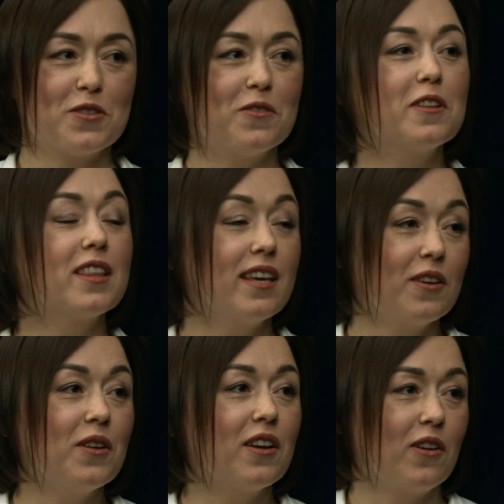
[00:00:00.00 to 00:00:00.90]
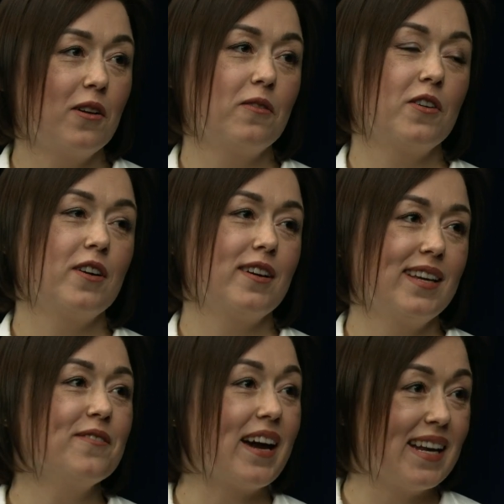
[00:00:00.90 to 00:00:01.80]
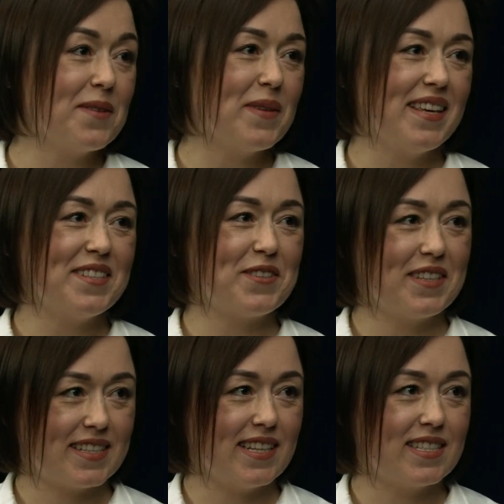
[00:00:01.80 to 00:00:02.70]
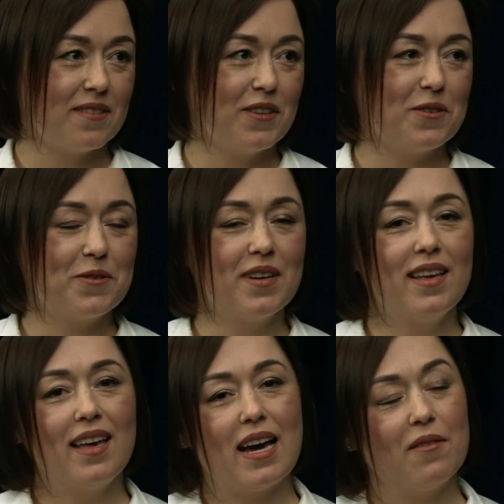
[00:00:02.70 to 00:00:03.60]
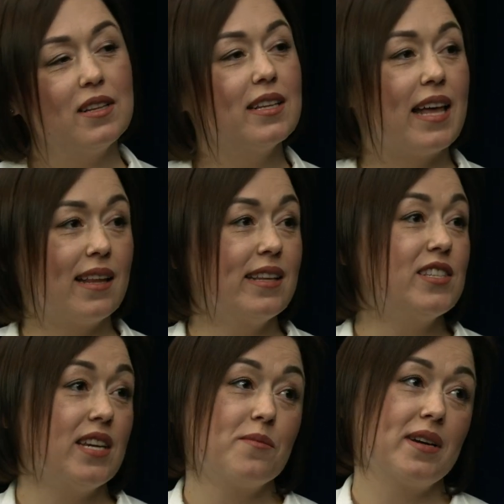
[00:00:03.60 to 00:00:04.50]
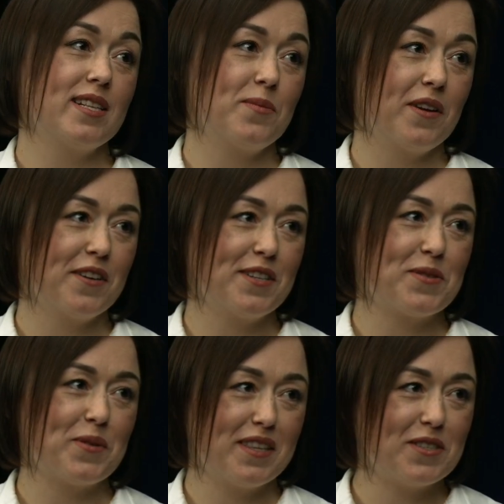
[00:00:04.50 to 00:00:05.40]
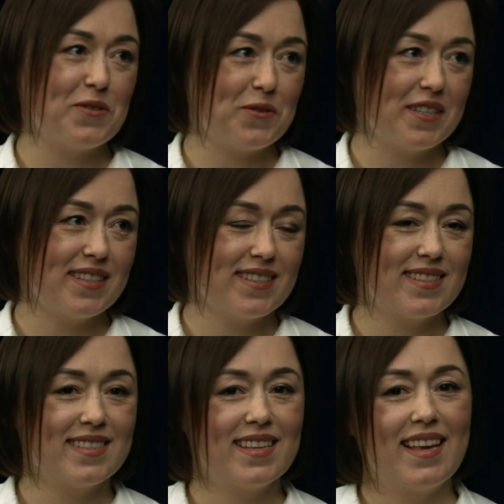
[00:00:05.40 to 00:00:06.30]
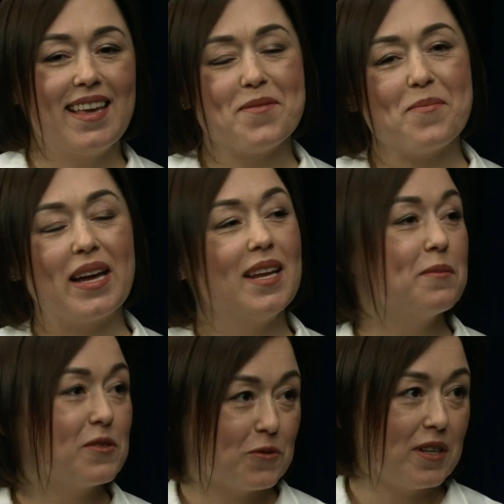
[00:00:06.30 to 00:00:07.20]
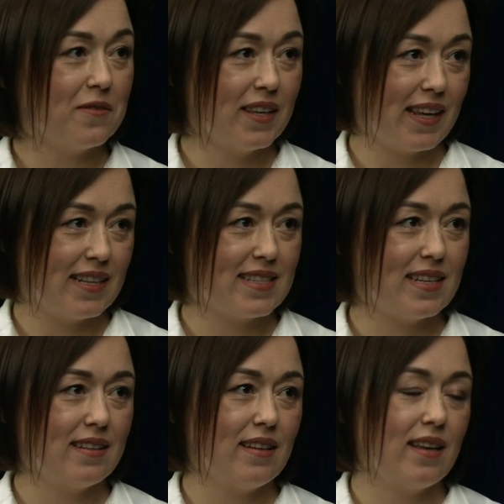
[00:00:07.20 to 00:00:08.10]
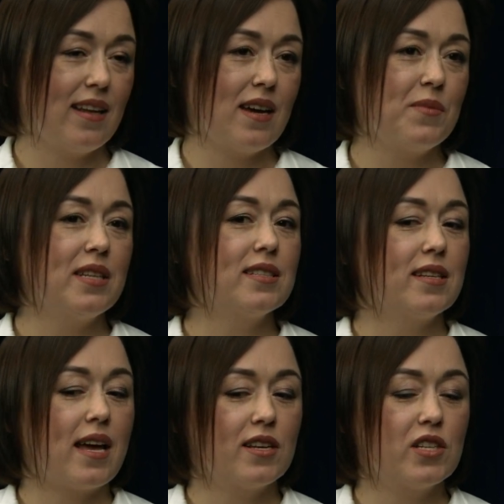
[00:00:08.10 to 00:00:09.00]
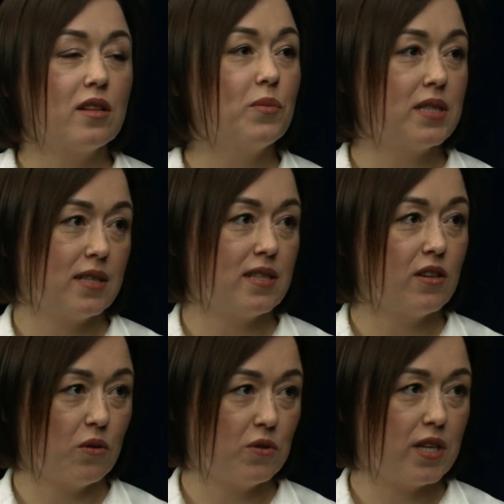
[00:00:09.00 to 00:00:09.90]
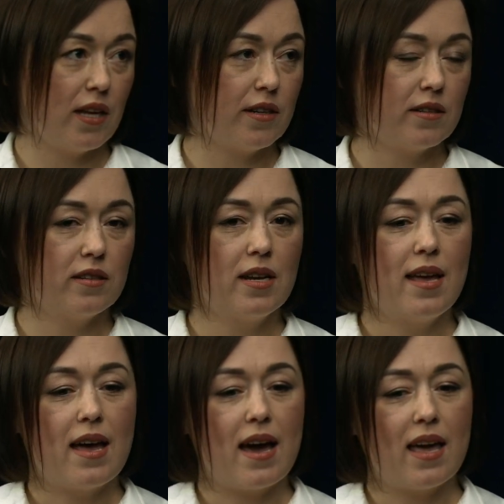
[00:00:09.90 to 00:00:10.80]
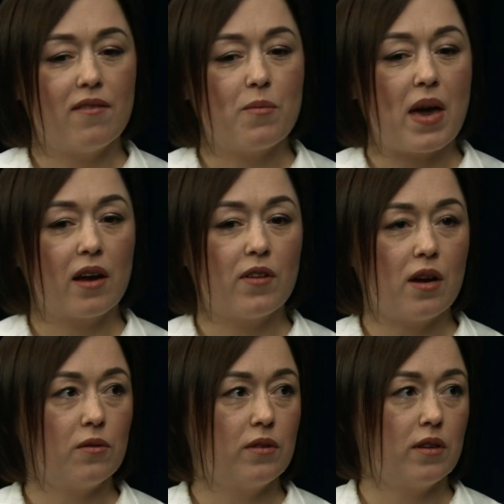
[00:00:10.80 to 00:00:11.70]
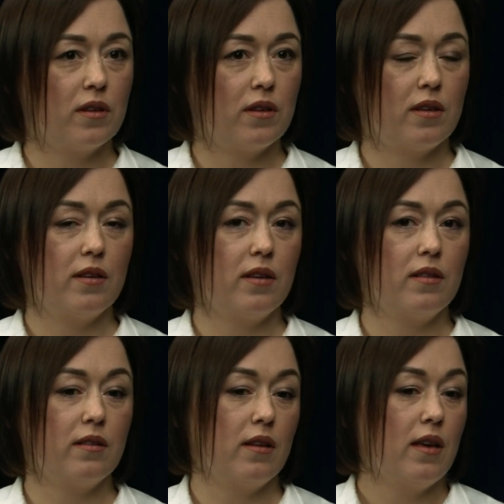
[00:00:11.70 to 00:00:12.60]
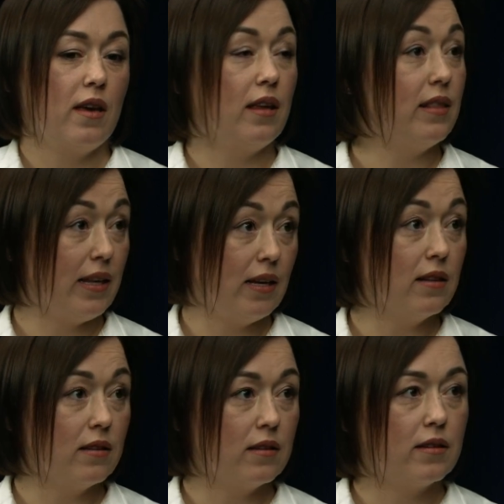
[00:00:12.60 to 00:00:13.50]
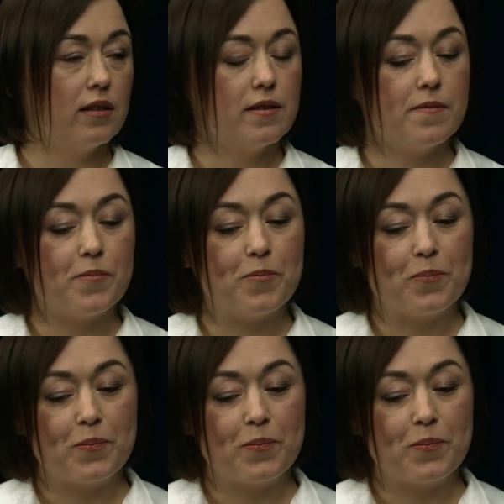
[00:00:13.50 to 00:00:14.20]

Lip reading: all, thank you, Nicole, for inviting me to this interview. I will gladly share my experience with the students. My name is Ugne Finkinsen, and I'm an international business negotiator. I have a background in legal, and